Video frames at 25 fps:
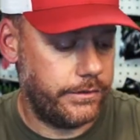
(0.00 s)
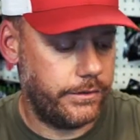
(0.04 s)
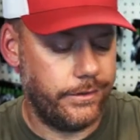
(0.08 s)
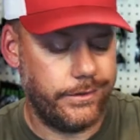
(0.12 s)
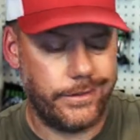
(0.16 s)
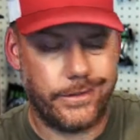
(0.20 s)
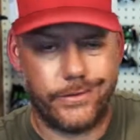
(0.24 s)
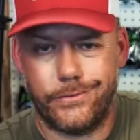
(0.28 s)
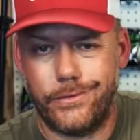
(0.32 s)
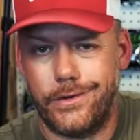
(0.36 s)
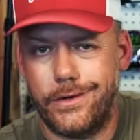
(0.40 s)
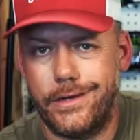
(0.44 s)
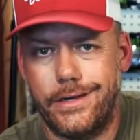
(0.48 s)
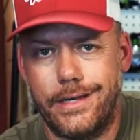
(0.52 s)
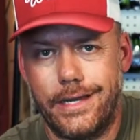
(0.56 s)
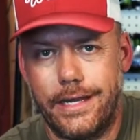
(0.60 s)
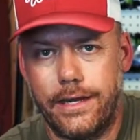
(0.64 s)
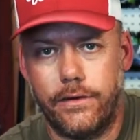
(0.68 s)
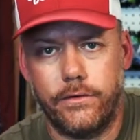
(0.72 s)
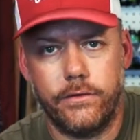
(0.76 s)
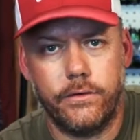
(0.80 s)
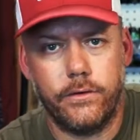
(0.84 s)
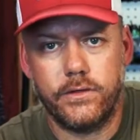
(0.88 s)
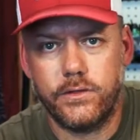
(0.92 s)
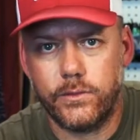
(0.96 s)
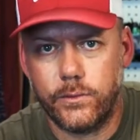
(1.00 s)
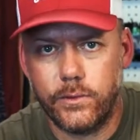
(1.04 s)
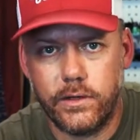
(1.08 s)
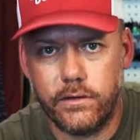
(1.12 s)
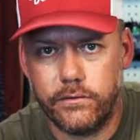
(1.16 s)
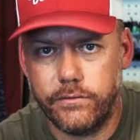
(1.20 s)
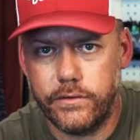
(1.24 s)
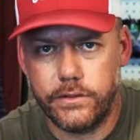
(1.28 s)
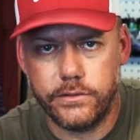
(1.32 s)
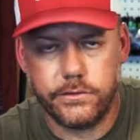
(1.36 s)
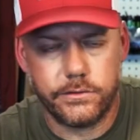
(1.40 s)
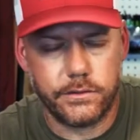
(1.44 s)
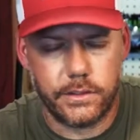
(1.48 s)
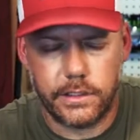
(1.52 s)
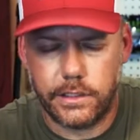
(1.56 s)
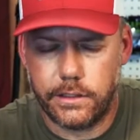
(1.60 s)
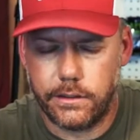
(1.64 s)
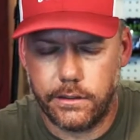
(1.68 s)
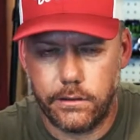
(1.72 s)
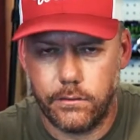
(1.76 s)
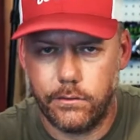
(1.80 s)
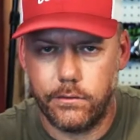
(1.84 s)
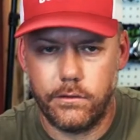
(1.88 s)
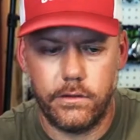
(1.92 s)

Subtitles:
You can run it down to a 12-inch leader.